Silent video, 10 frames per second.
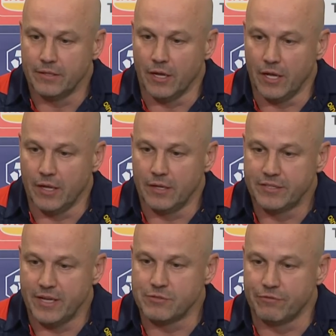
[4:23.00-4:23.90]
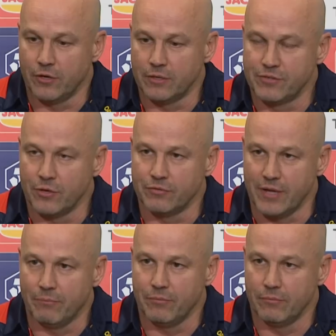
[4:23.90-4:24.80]
you know, teams that find themselves
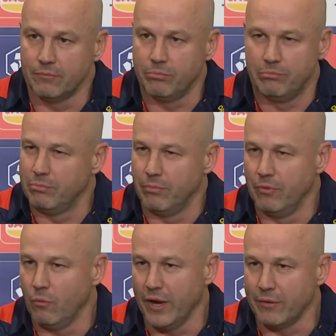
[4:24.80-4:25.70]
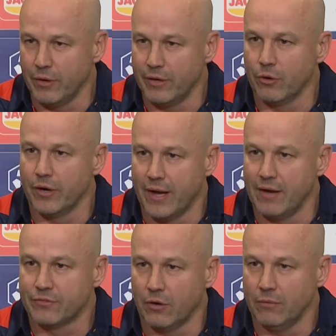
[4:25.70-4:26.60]
up the way we were at
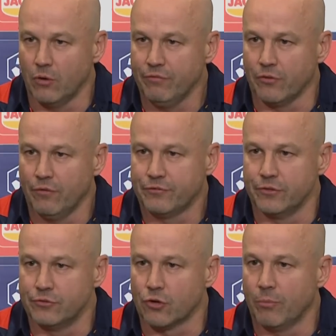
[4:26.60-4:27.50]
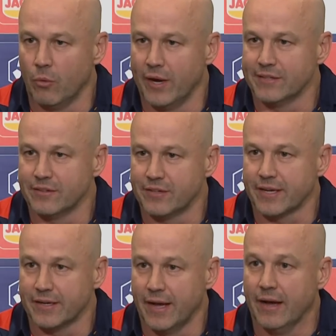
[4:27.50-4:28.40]
halftime often drop away in the
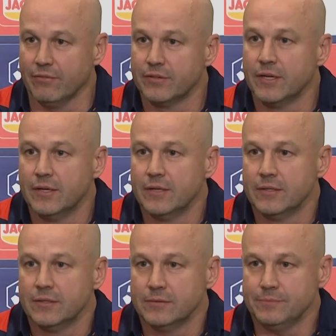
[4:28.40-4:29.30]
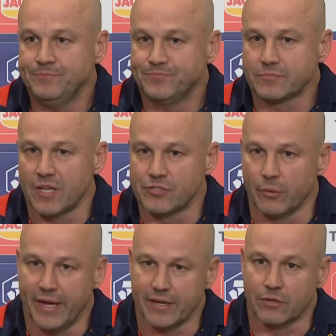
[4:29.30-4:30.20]
second half. And
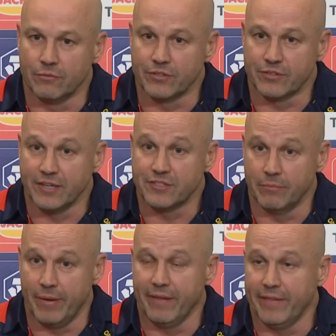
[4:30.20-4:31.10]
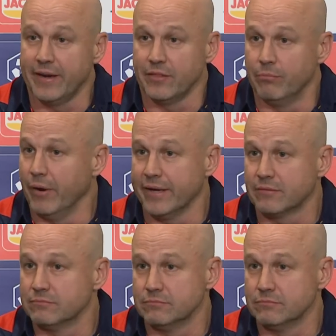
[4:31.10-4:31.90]
so we had a conversation about that at the break,